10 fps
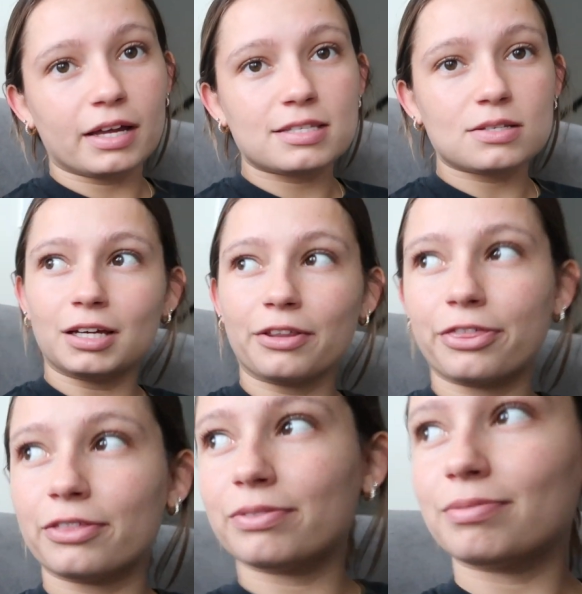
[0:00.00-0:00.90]
It's the
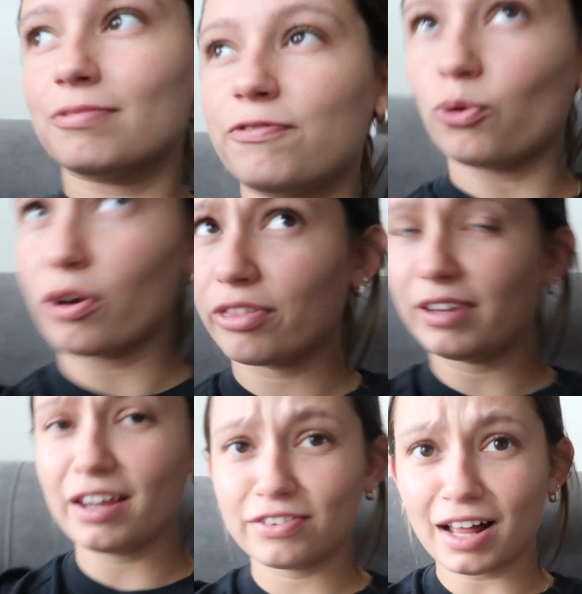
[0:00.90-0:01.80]
4th
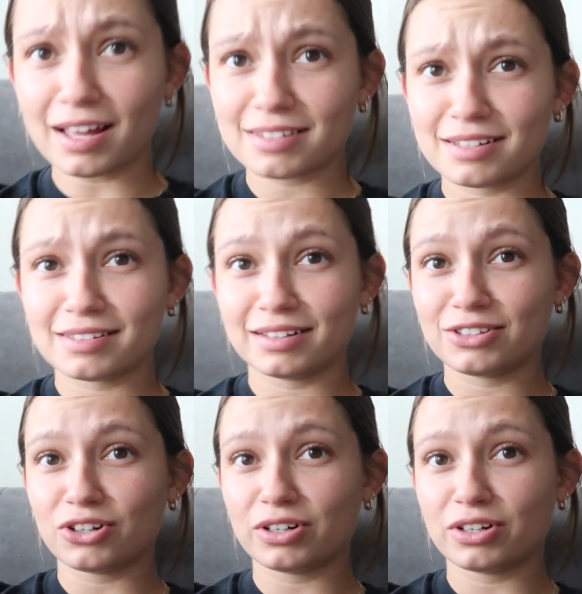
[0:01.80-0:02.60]
day of classes and it's